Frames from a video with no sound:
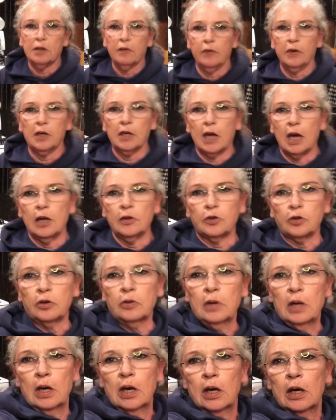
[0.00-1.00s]
of it together.
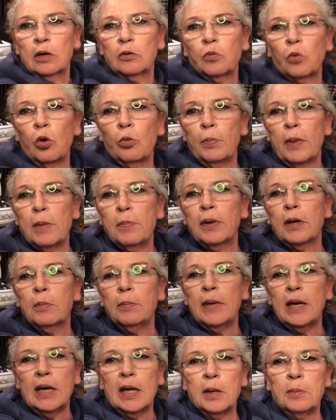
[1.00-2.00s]
It won't be but a
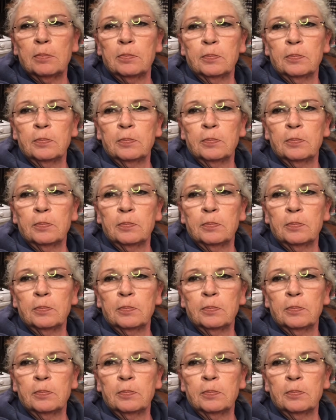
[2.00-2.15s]
minute.